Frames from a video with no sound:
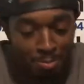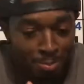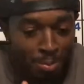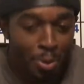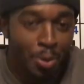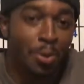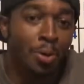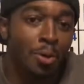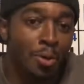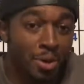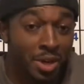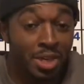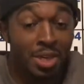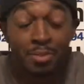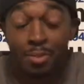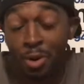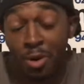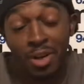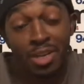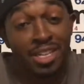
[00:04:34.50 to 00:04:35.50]
pull
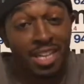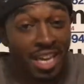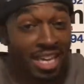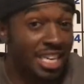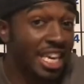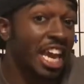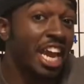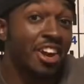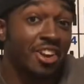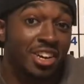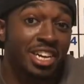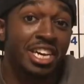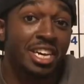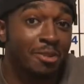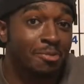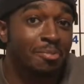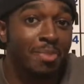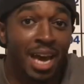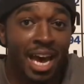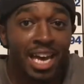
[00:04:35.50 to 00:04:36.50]
him or like carry
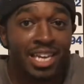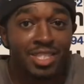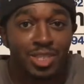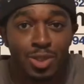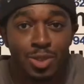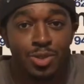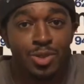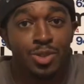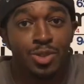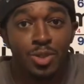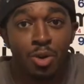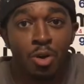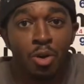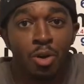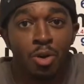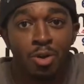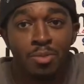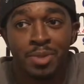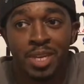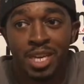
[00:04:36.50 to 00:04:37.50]
him back to the
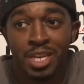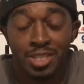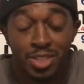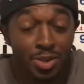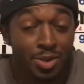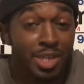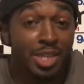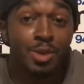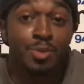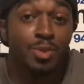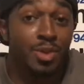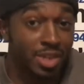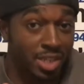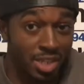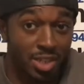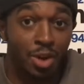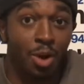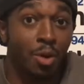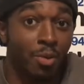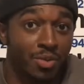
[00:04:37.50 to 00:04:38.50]
dorm so he
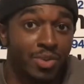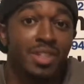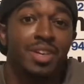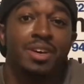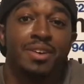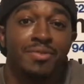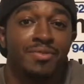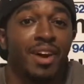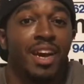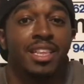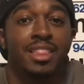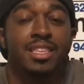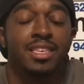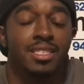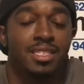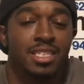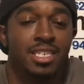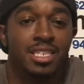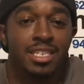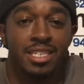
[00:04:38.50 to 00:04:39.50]
wouldn't go over there and fight
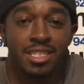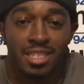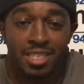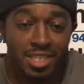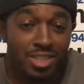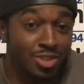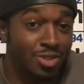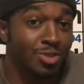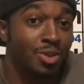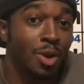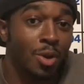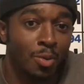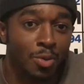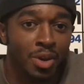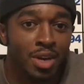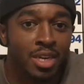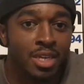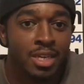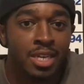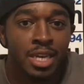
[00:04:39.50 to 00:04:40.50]
this kid. Because you know
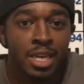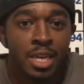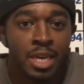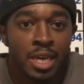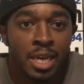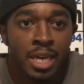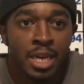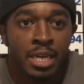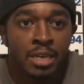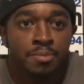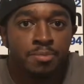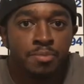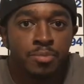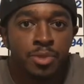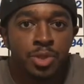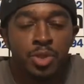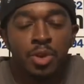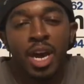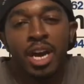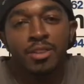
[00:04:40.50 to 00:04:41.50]
what,
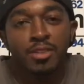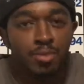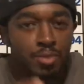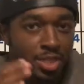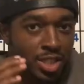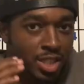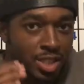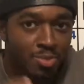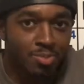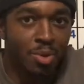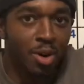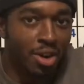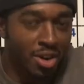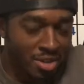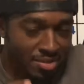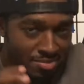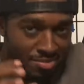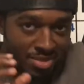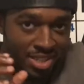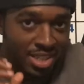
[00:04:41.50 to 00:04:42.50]
you have to be
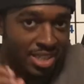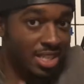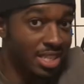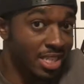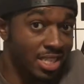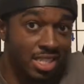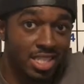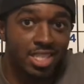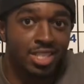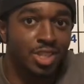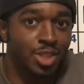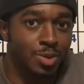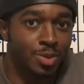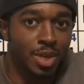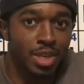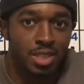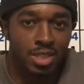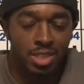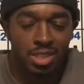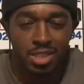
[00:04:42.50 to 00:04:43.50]
smart in these
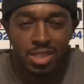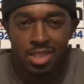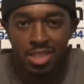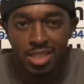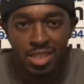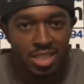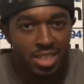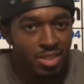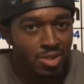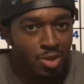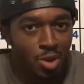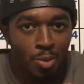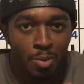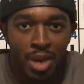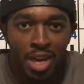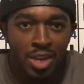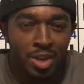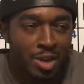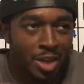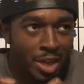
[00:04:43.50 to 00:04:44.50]
situations, and no
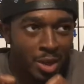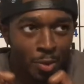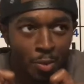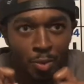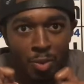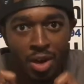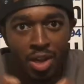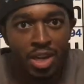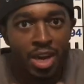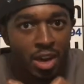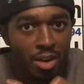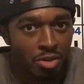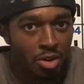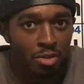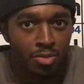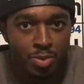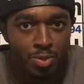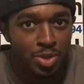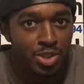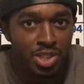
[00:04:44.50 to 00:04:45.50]
matter in what
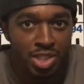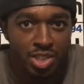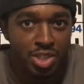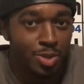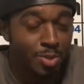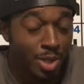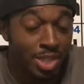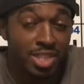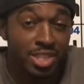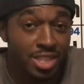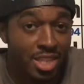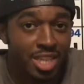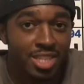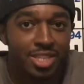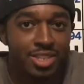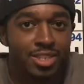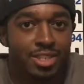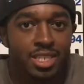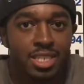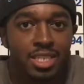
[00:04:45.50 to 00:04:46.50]
uncomfortable situation
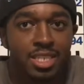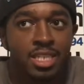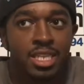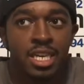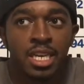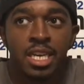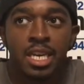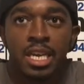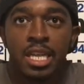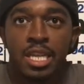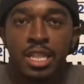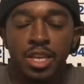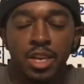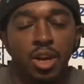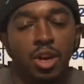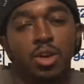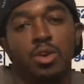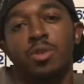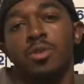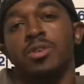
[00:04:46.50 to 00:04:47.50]
that you're in, there
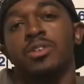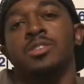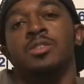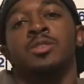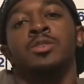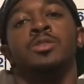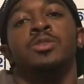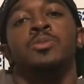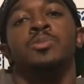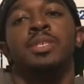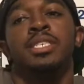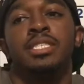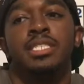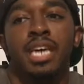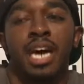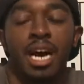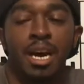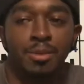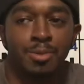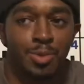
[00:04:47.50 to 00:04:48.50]
are going to be
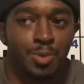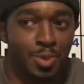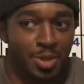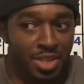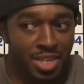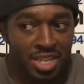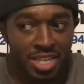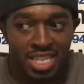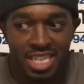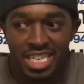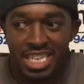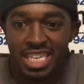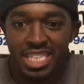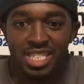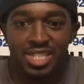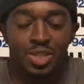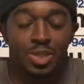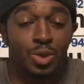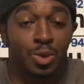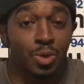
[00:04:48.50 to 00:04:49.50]
times where
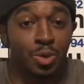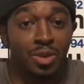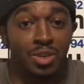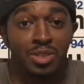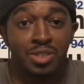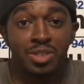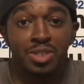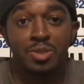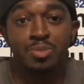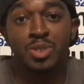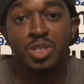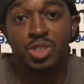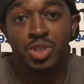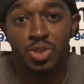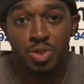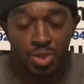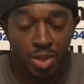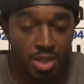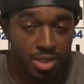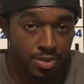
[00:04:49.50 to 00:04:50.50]
it's going to be
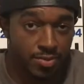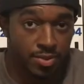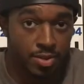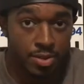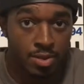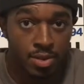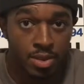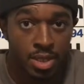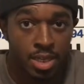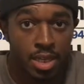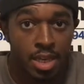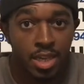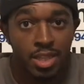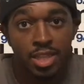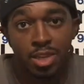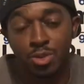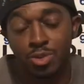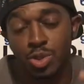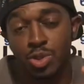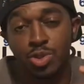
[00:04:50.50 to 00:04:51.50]
stressful, and
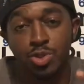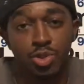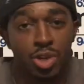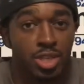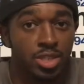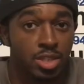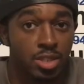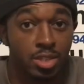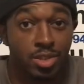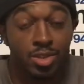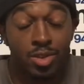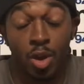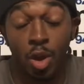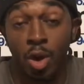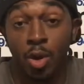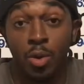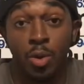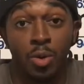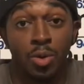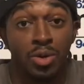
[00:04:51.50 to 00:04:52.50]
those stressors
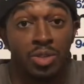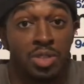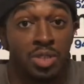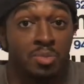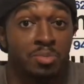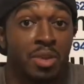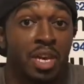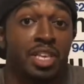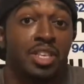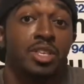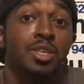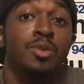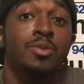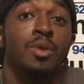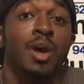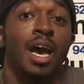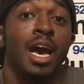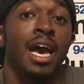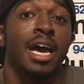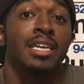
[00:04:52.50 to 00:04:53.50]
are going to make
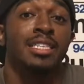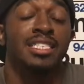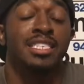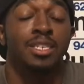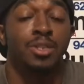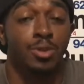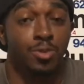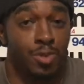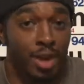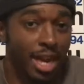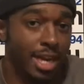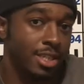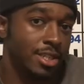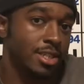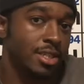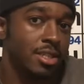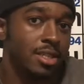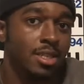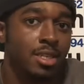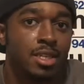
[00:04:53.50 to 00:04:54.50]
you act
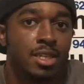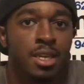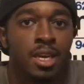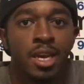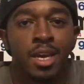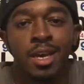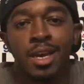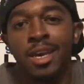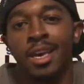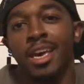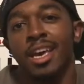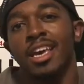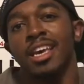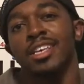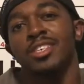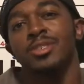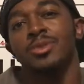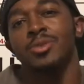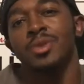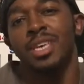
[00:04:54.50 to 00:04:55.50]
irrationally,
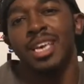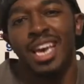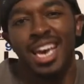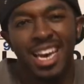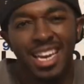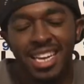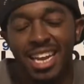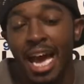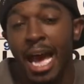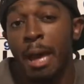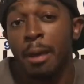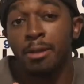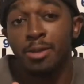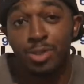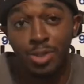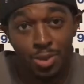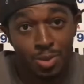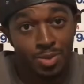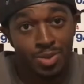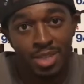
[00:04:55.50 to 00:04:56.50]
and you
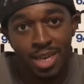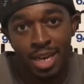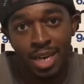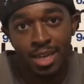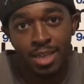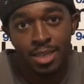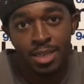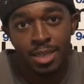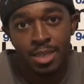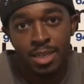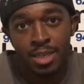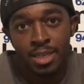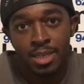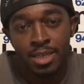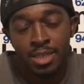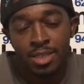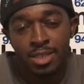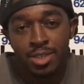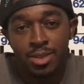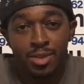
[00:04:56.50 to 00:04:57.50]
cannot do that.
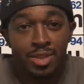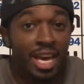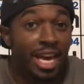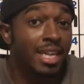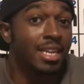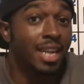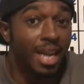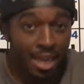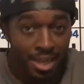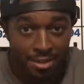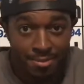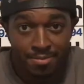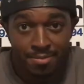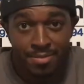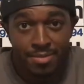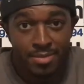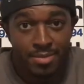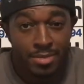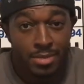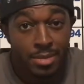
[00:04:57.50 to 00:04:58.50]
So that night,
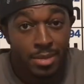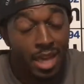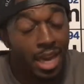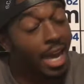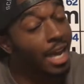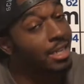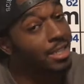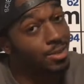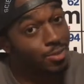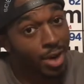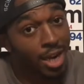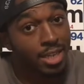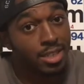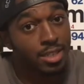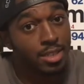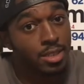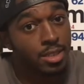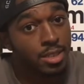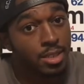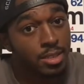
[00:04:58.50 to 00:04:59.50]
I acted
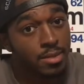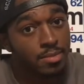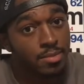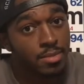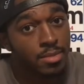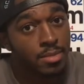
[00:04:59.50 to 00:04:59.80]
rationally.